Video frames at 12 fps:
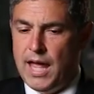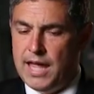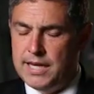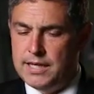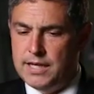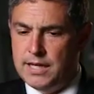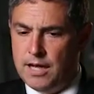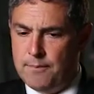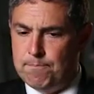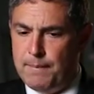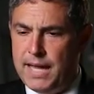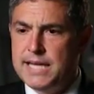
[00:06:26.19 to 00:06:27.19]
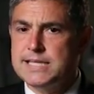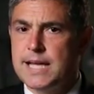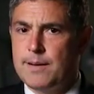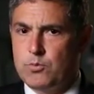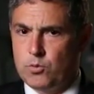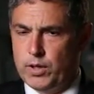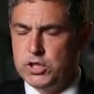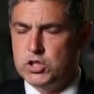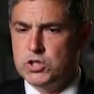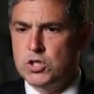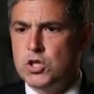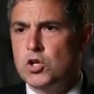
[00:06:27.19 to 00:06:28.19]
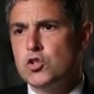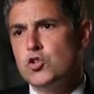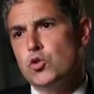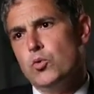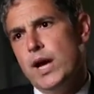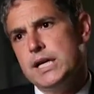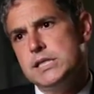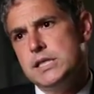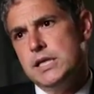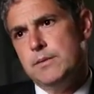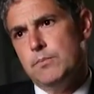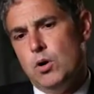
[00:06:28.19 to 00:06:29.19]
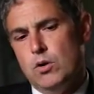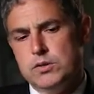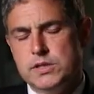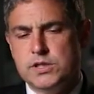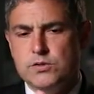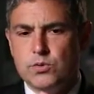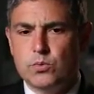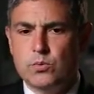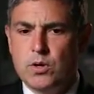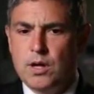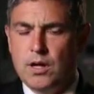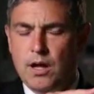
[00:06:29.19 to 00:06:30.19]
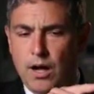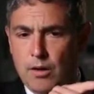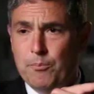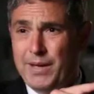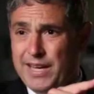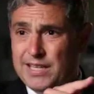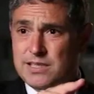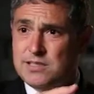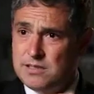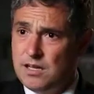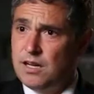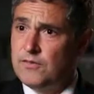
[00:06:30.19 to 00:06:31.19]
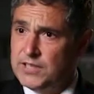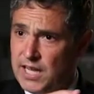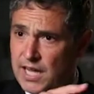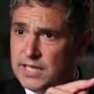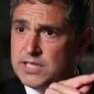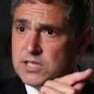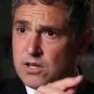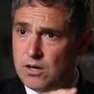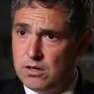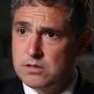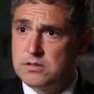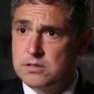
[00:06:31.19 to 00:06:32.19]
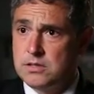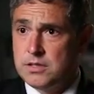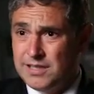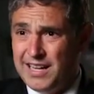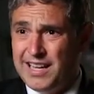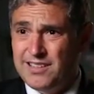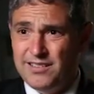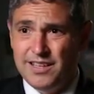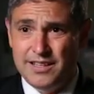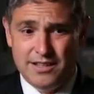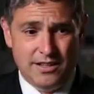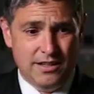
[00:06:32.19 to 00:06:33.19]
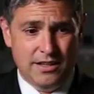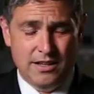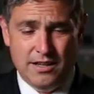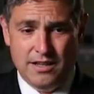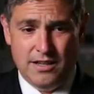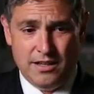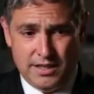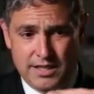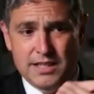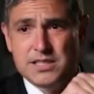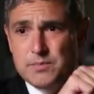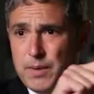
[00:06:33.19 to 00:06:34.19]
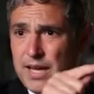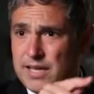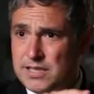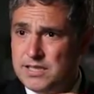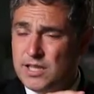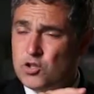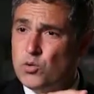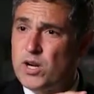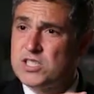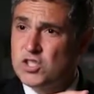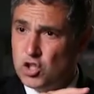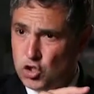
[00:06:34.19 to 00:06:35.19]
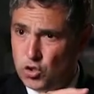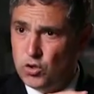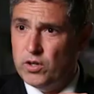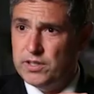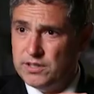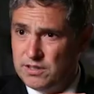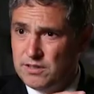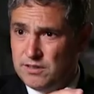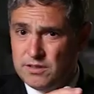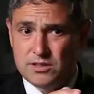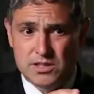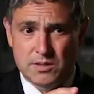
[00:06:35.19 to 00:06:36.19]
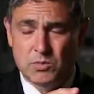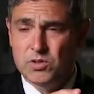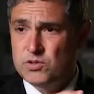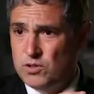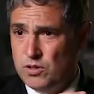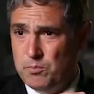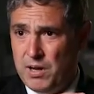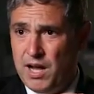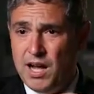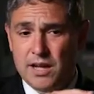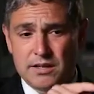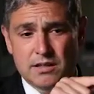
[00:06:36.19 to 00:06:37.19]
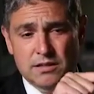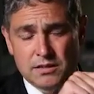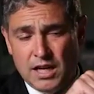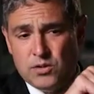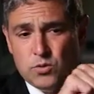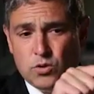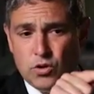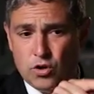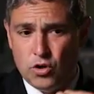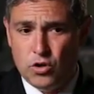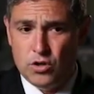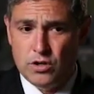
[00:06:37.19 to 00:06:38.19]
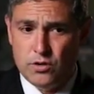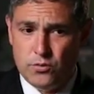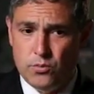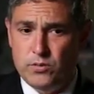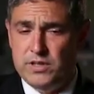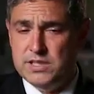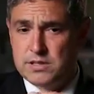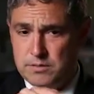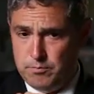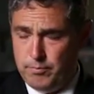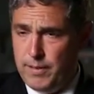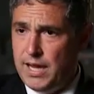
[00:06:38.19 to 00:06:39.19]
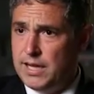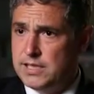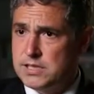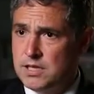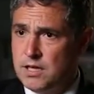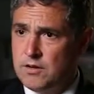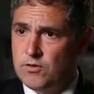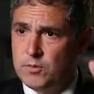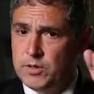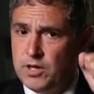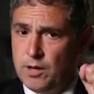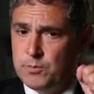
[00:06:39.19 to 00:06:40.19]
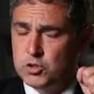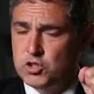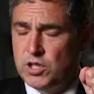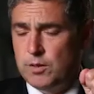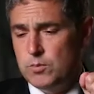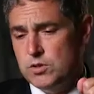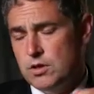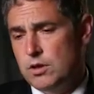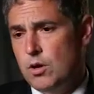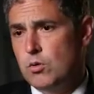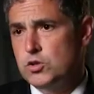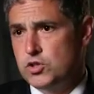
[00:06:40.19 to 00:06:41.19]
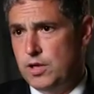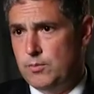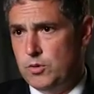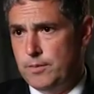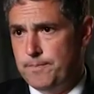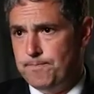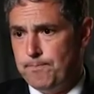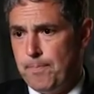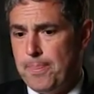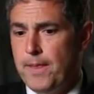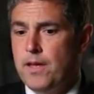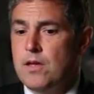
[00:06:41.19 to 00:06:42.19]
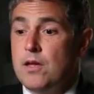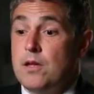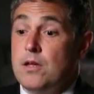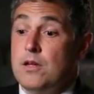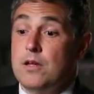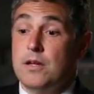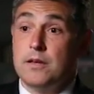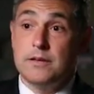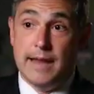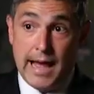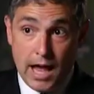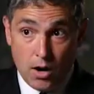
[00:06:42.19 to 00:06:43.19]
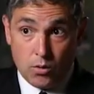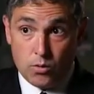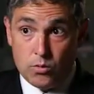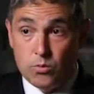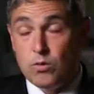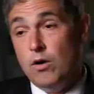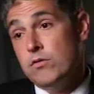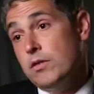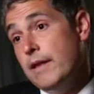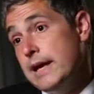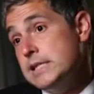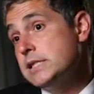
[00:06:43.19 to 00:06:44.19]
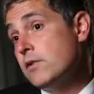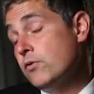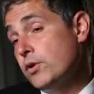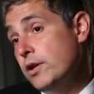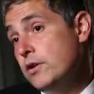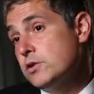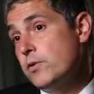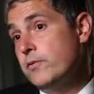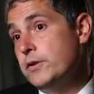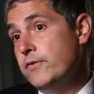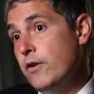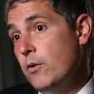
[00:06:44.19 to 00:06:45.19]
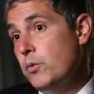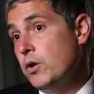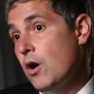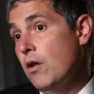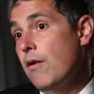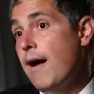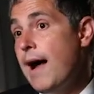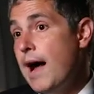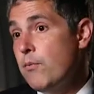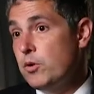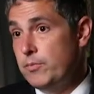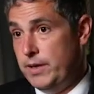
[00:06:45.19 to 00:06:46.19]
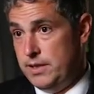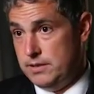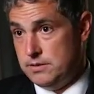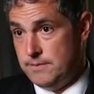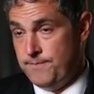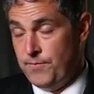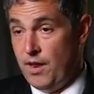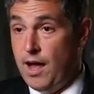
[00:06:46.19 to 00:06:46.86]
And a maze operation directs the impulses through a maze of tiny scars, kind of like a kid's maze, and directs the current, similar to a pond, electrical current through these maze from the upper chamber to the lower chamber. Now, over the last several years, we've developed what we call a hybrid maze.